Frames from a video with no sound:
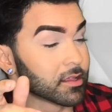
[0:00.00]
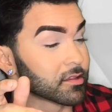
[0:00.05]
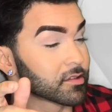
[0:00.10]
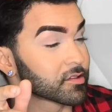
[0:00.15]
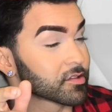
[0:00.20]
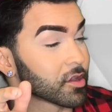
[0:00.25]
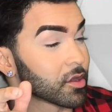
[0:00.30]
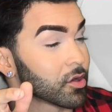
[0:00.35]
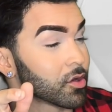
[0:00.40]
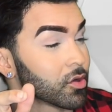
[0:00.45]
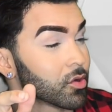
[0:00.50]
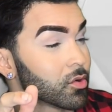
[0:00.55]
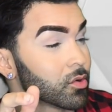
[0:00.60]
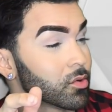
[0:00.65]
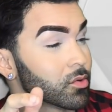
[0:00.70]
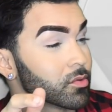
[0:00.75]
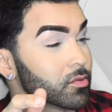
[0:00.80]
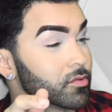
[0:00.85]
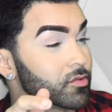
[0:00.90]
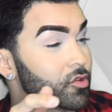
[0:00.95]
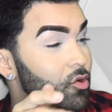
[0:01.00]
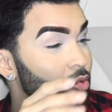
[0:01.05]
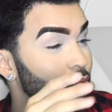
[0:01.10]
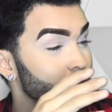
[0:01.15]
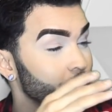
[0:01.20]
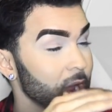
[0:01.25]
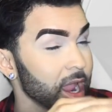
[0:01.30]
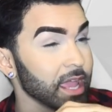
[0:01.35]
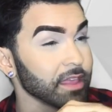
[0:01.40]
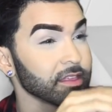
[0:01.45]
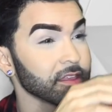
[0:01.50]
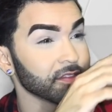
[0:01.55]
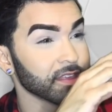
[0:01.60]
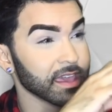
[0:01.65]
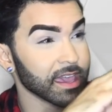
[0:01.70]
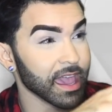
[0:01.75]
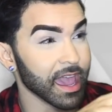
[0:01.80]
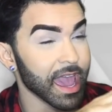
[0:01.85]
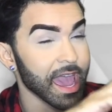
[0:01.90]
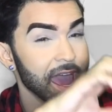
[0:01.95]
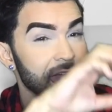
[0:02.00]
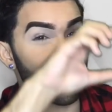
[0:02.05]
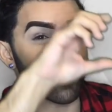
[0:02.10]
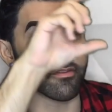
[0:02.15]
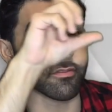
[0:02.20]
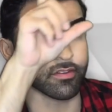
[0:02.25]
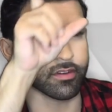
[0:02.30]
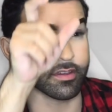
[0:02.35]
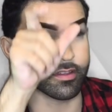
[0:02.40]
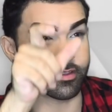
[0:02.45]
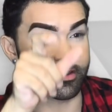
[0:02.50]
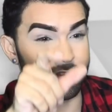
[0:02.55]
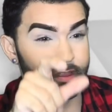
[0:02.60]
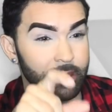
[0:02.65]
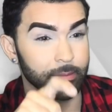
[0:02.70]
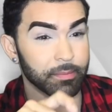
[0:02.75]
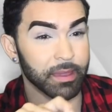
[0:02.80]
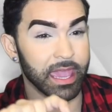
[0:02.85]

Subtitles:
So the way that they have the